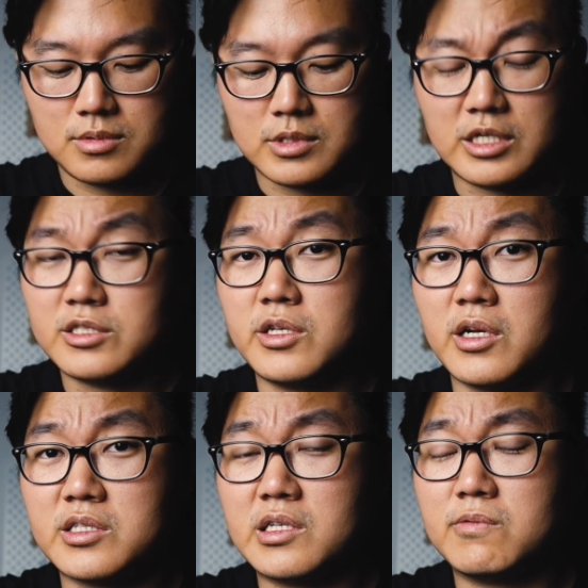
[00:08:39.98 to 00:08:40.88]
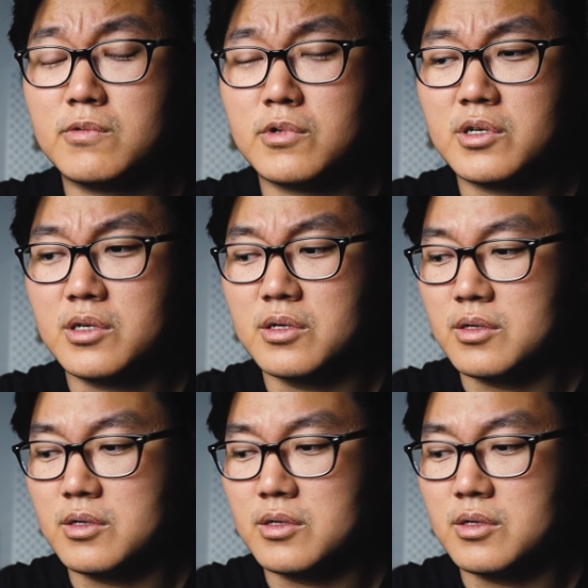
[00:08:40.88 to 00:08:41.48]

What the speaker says: That's the X-T4.